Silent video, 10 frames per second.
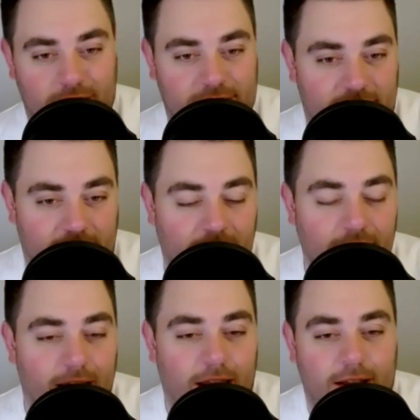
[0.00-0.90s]
It's the
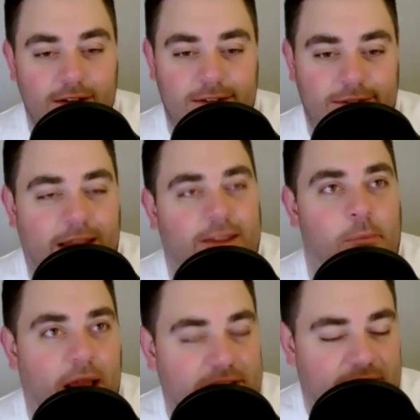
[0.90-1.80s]

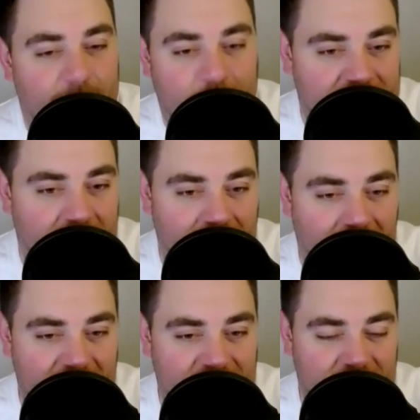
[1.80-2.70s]
best kept secret,
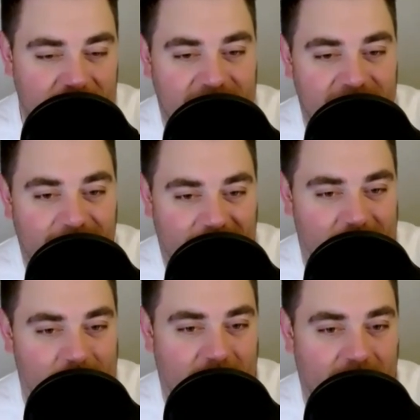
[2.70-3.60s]
I guess you could say, in
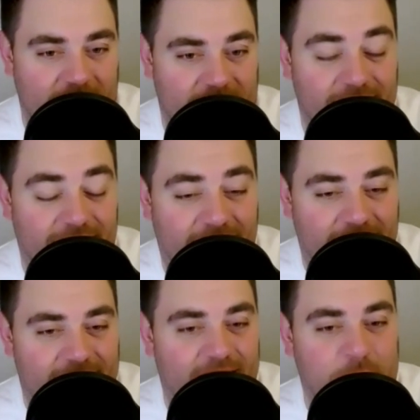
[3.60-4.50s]
the NBA is
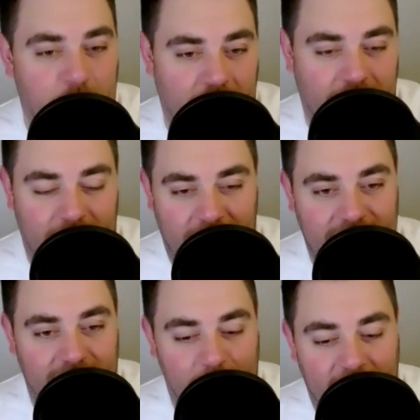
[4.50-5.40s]
Indiana desperately
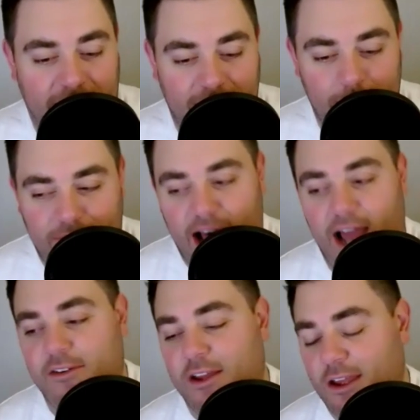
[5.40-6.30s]
needs a backup
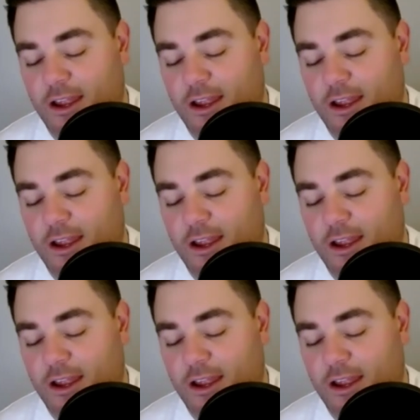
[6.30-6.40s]
five